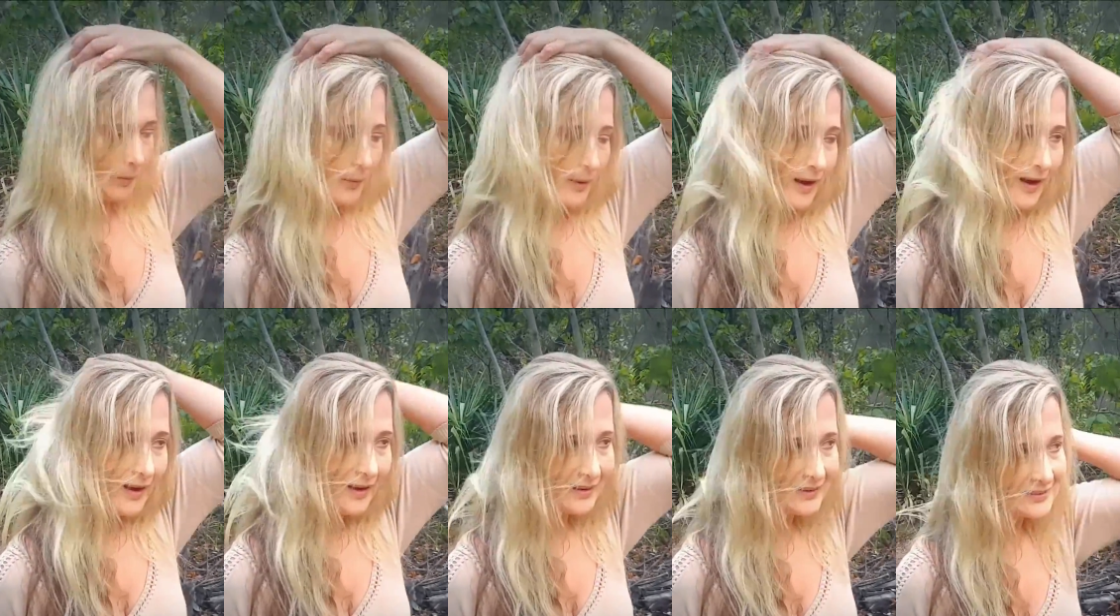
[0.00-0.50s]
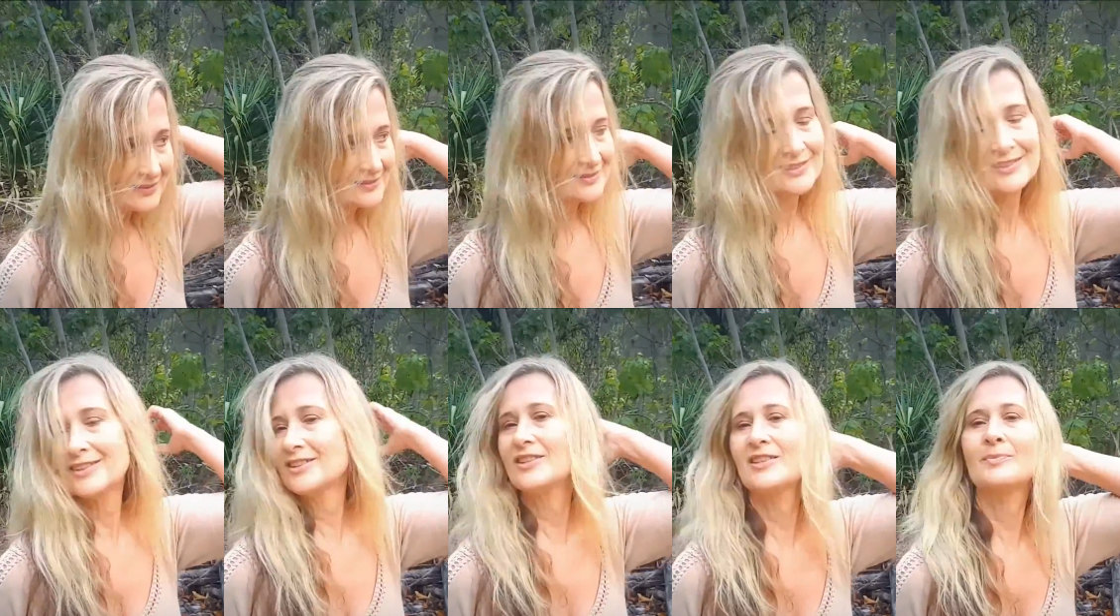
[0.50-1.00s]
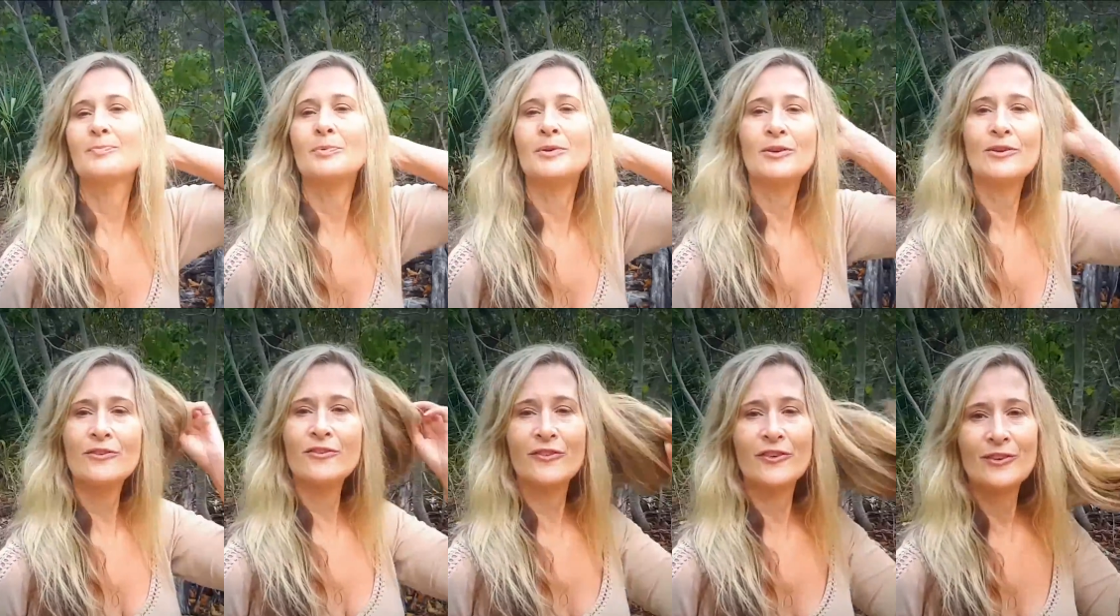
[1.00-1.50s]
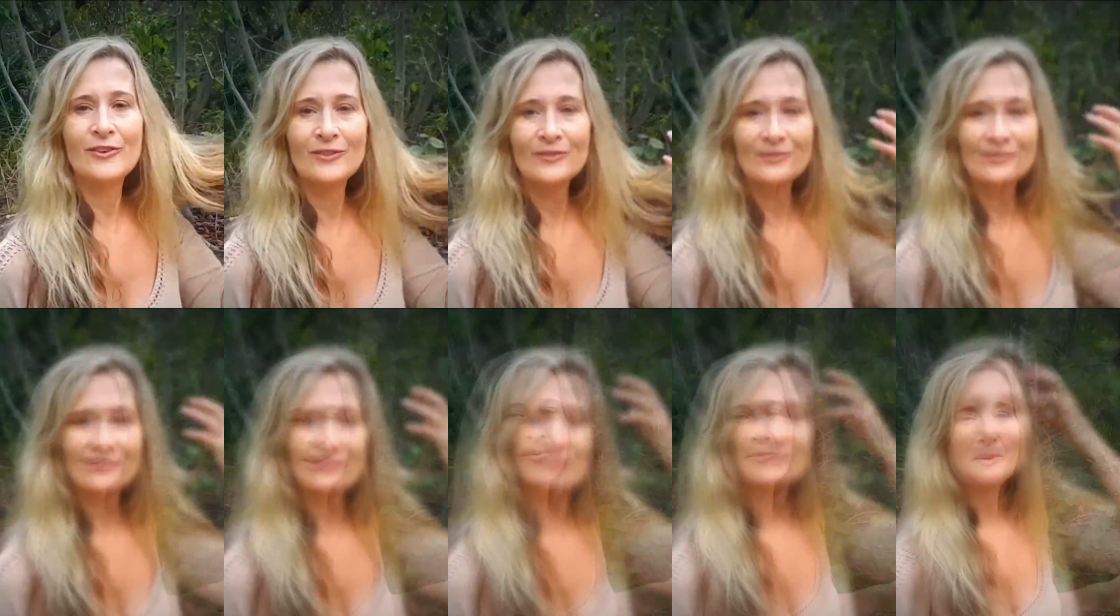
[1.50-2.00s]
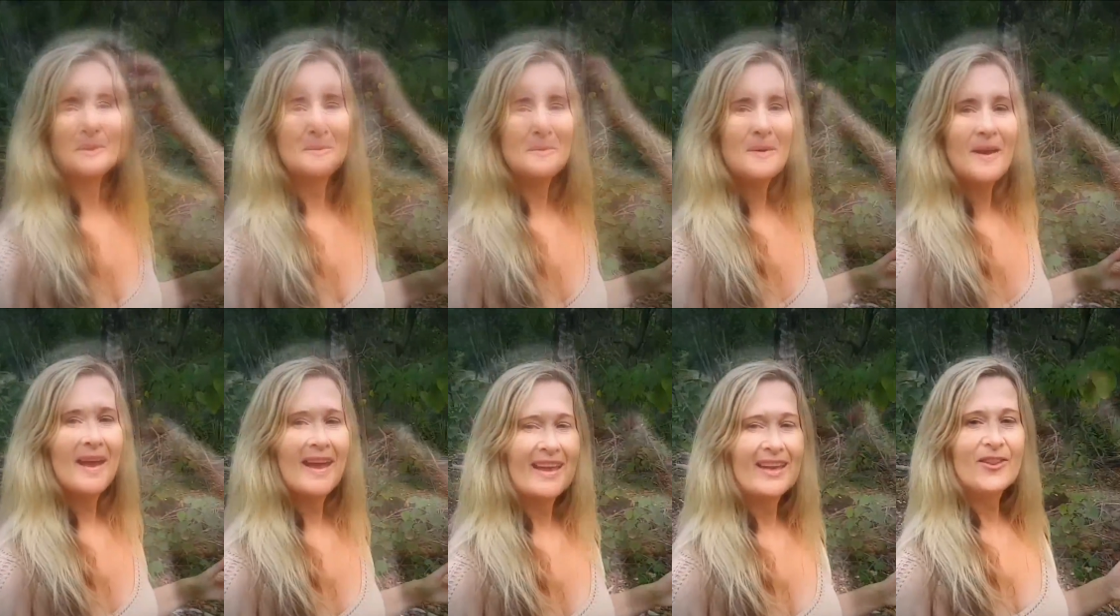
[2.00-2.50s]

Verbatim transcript: Wow, it's just beautiful. Show me the way.